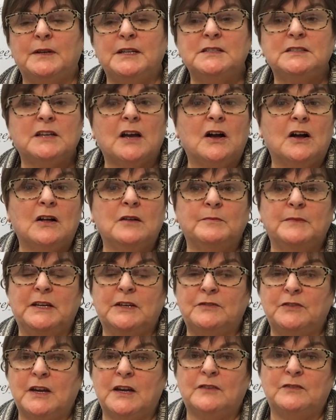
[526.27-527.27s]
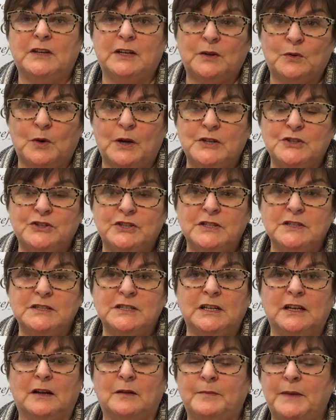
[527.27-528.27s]
Please call me if you have any questions
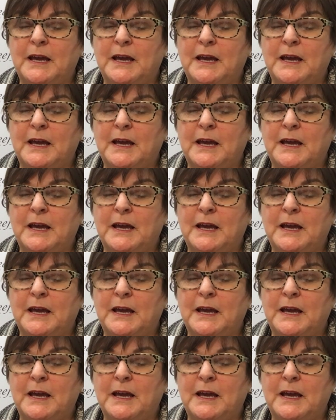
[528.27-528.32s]
and I'll